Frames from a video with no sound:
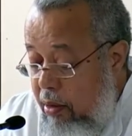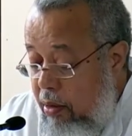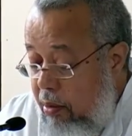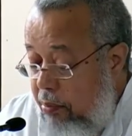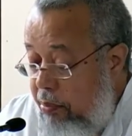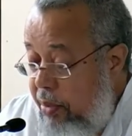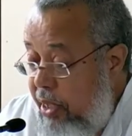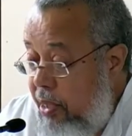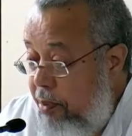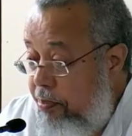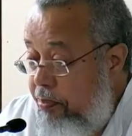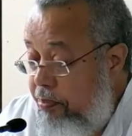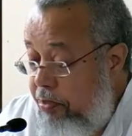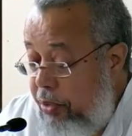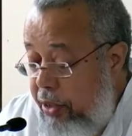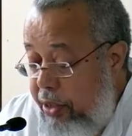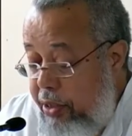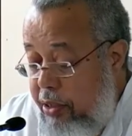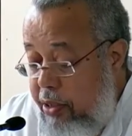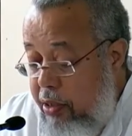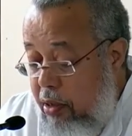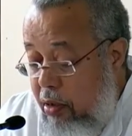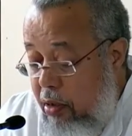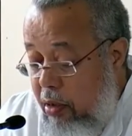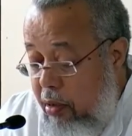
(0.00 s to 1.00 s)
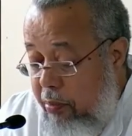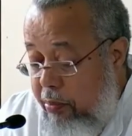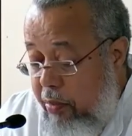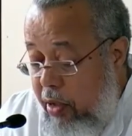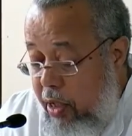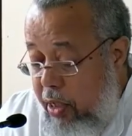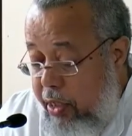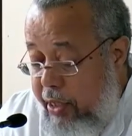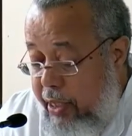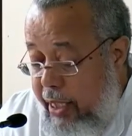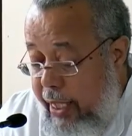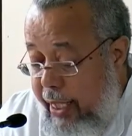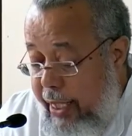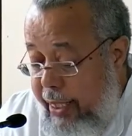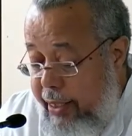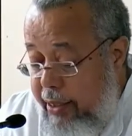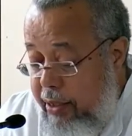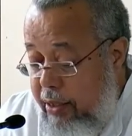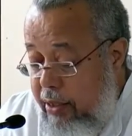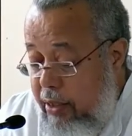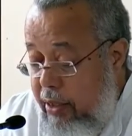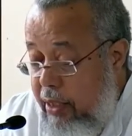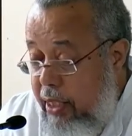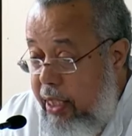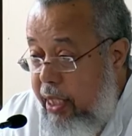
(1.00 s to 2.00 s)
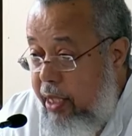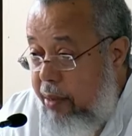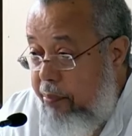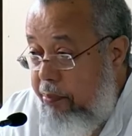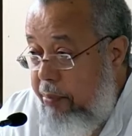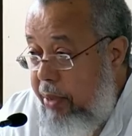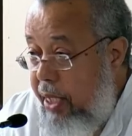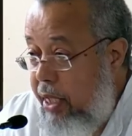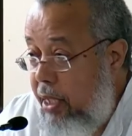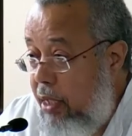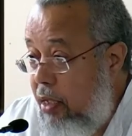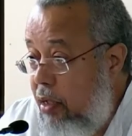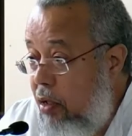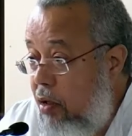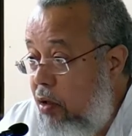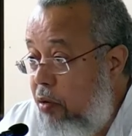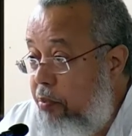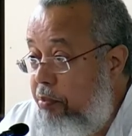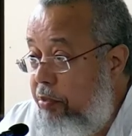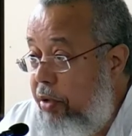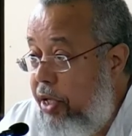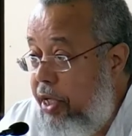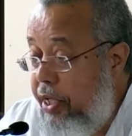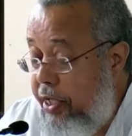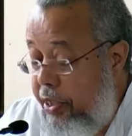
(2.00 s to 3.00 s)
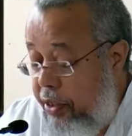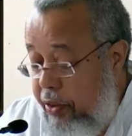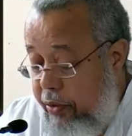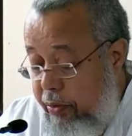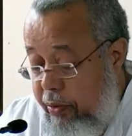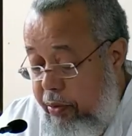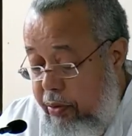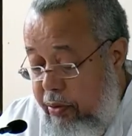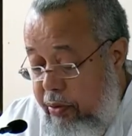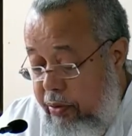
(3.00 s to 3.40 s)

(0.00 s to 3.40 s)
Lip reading: be it print or broadcast, can make or break you.